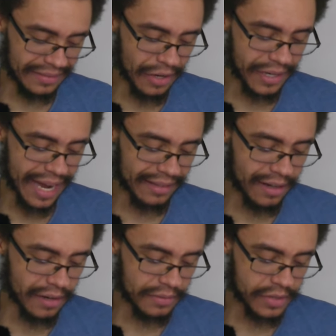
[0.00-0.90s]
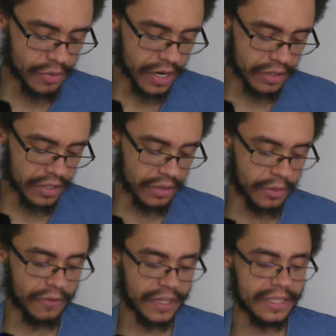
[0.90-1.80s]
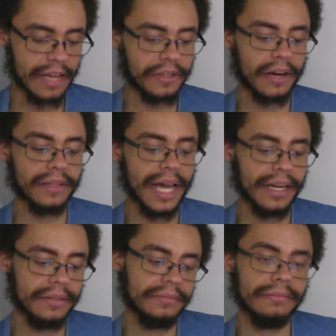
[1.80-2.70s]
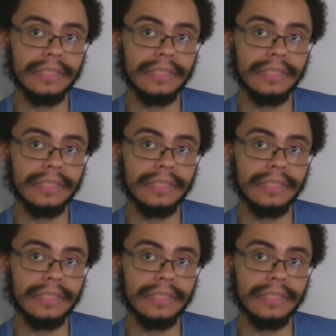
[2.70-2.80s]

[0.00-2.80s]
Okay, lol, so I heard that you're moving to South Carolina?